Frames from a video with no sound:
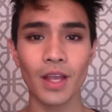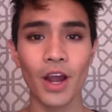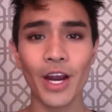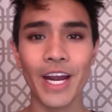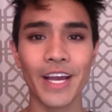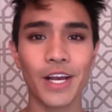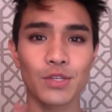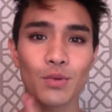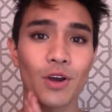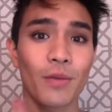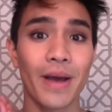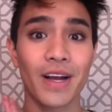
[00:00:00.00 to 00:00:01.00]
Alright, hey guys,
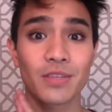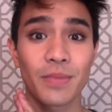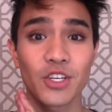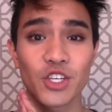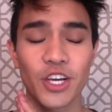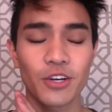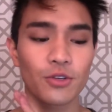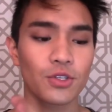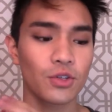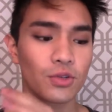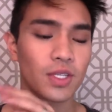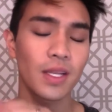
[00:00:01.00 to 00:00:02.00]
welcome back to my channel.
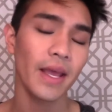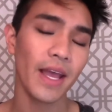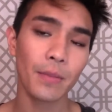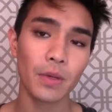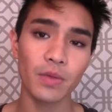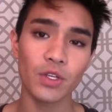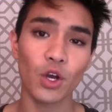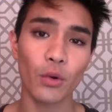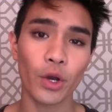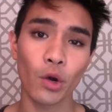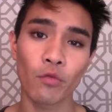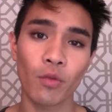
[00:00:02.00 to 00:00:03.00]
So today I'm going to be
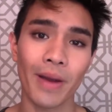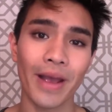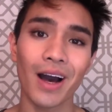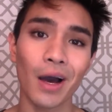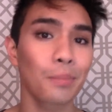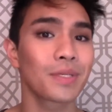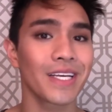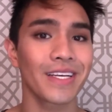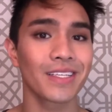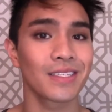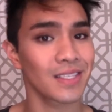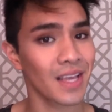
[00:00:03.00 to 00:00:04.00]
going over my
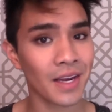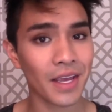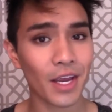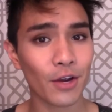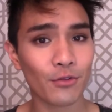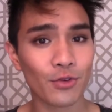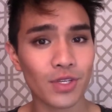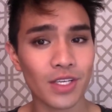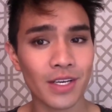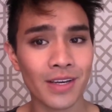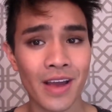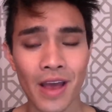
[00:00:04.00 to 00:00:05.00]
updated skincare
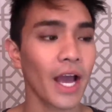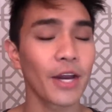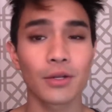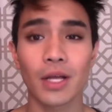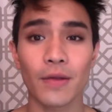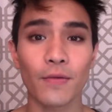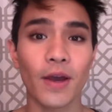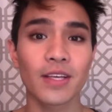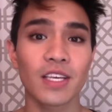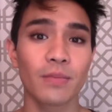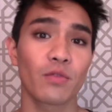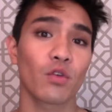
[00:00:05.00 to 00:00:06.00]
routine. I know a lot of you guys
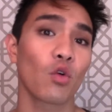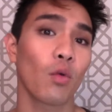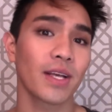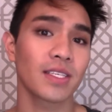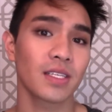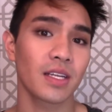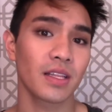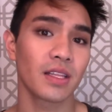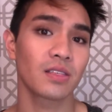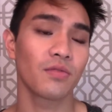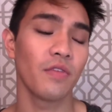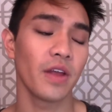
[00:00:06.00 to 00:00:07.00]
have been requesting
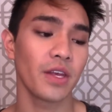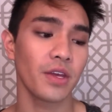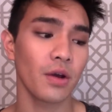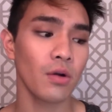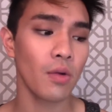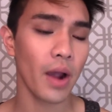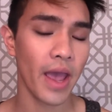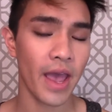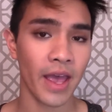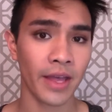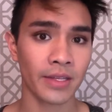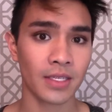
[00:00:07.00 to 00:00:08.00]
this video
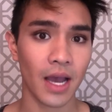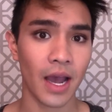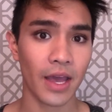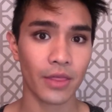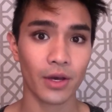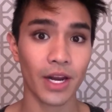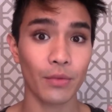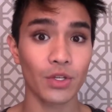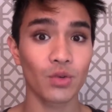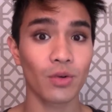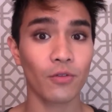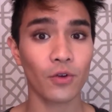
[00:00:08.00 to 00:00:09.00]
and I thought I would
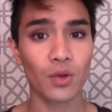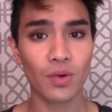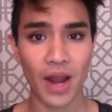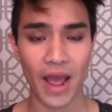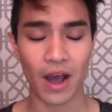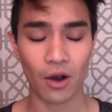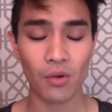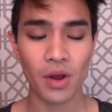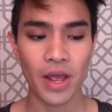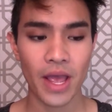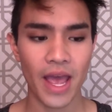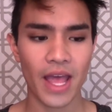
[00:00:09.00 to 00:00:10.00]
do it for you now.
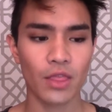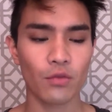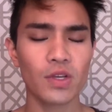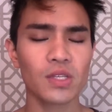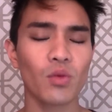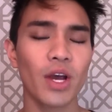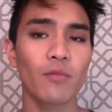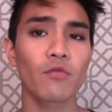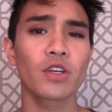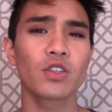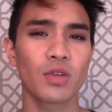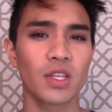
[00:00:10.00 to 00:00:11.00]
And the reason why I'm
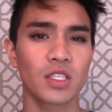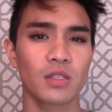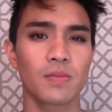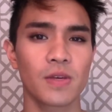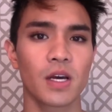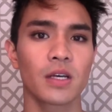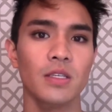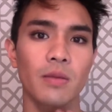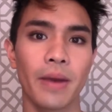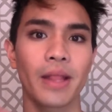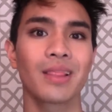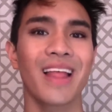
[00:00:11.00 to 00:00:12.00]
redoing this is because in
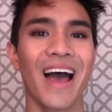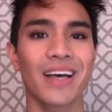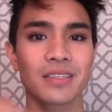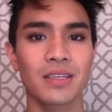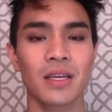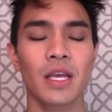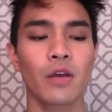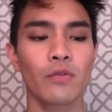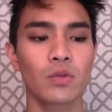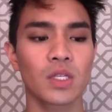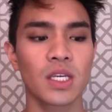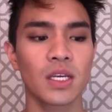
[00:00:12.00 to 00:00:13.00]
my last skincare
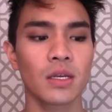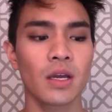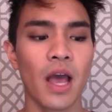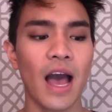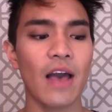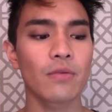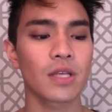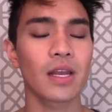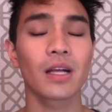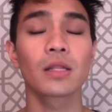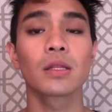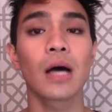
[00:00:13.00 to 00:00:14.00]
routine, I was
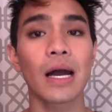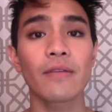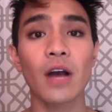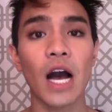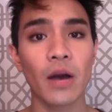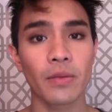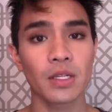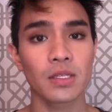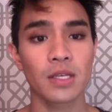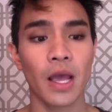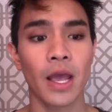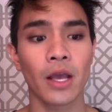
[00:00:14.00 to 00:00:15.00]
getting a lot of comments
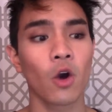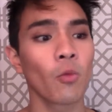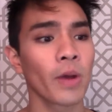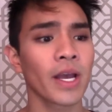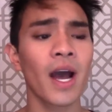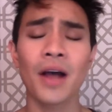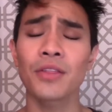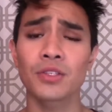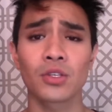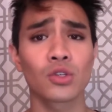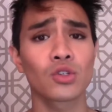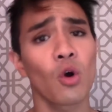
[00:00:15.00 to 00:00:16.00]
saying, oh my god,
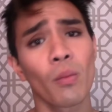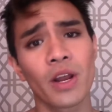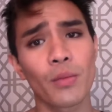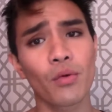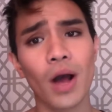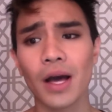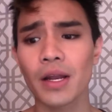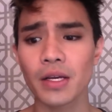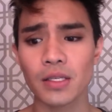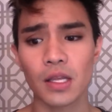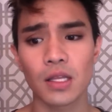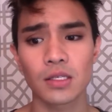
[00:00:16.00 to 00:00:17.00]
this is so many
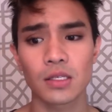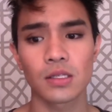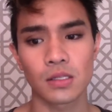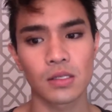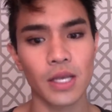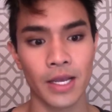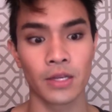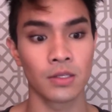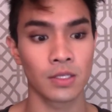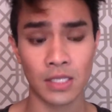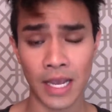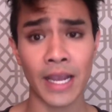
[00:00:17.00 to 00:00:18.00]
products, like this is
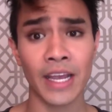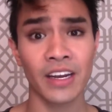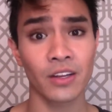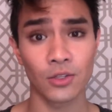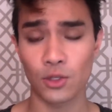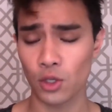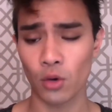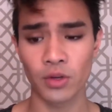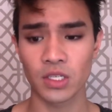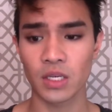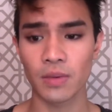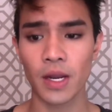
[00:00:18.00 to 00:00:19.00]
insane and so
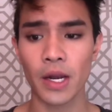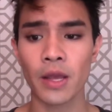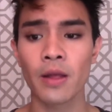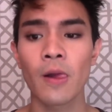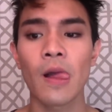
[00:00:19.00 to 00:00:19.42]
intimidating.